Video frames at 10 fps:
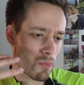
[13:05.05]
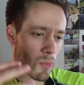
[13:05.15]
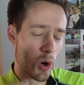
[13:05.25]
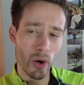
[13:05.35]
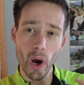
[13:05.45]

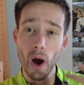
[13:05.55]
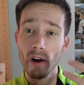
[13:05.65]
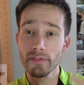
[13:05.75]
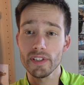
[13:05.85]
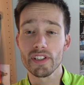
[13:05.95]
more
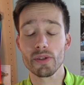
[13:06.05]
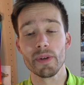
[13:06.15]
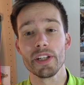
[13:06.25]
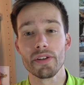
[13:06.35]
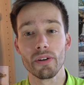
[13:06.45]
often
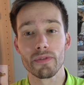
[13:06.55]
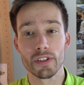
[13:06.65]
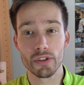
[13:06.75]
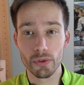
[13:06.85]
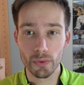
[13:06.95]
switch over
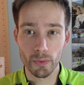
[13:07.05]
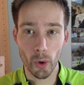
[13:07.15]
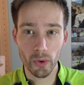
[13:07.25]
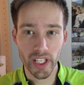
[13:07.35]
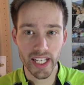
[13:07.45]
to
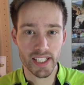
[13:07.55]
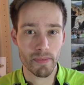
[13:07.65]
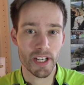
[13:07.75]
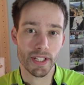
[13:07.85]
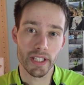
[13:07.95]
rolling,
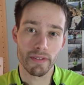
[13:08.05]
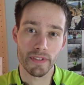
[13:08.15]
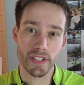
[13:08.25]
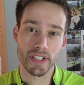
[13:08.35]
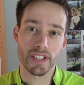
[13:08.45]
especially if
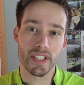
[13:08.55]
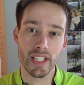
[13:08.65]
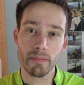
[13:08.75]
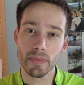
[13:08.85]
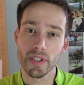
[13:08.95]
it's a
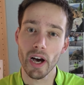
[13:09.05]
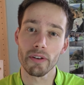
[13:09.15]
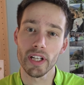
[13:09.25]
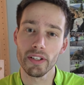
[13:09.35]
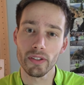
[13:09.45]
steep
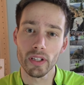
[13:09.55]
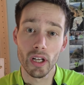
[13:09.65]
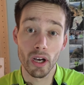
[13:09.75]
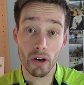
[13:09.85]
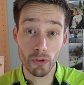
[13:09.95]
downhill.
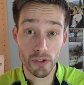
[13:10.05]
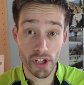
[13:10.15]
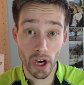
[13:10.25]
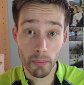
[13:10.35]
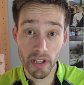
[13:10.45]
Of course,
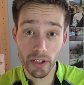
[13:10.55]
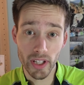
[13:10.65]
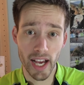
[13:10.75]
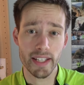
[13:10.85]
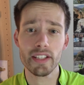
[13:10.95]

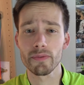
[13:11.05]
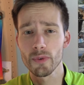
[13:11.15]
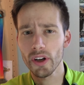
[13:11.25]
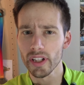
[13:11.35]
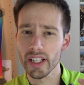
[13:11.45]
uphill, I did
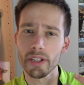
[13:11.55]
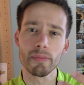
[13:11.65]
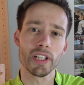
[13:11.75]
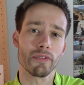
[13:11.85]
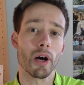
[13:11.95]
run a little
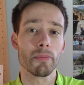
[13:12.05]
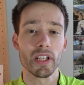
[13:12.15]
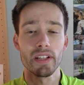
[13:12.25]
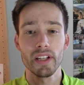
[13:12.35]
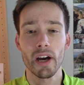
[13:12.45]
bit of
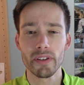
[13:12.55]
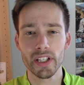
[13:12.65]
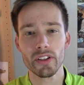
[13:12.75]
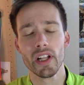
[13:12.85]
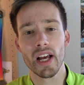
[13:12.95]
uphill and
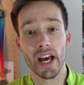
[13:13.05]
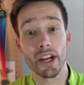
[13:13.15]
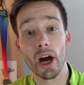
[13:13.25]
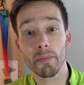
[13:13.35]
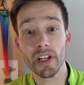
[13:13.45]
downhill, and
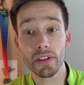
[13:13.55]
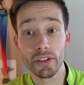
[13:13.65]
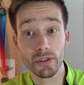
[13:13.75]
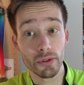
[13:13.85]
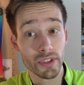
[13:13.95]
uphill
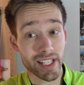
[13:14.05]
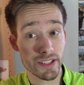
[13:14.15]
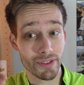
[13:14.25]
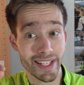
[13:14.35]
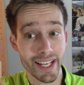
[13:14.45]
you do
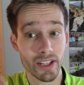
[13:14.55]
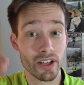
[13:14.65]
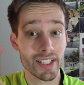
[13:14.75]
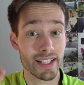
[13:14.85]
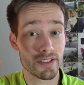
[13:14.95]
tend to get
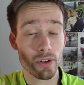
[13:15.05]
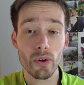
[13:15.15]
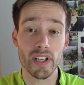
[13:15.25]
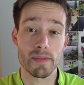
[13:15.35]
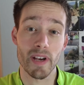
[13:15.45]
on that
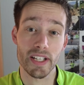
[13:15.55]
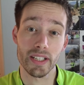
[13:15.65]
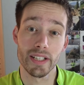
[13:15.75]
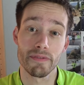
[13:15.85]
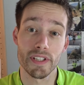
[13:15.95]
toe,
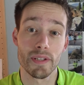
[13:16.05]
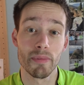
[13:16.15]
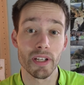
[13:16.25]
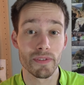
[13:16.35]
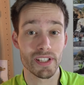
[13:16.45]
especially if it's a
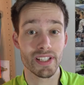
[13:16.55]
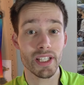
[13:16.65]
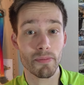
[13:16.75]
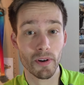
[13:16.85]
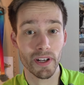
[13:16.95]
bit of a
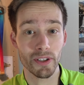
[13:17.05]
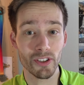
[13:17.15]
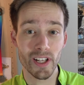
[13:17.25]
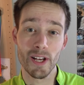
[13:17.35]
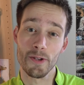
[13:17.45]
steeper
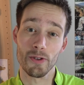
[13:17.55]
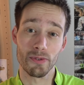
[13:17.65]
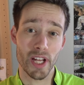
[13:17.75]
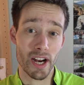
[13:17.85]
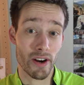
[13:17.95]
hill. So
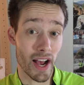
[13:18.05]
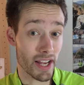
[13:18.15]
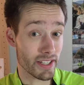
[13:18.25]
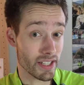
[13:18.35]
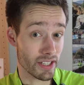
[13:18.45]
there
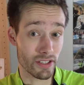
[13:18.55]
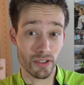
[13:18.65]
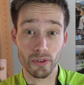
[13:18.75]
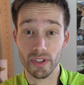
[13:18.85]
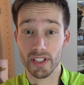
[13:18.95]
I didn't
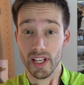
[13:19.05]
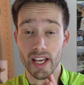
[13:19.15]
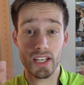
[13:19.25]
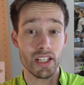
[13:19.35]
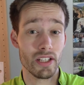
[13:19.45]
notice
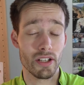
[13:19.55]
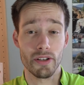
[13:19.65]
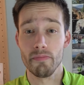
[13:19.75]
any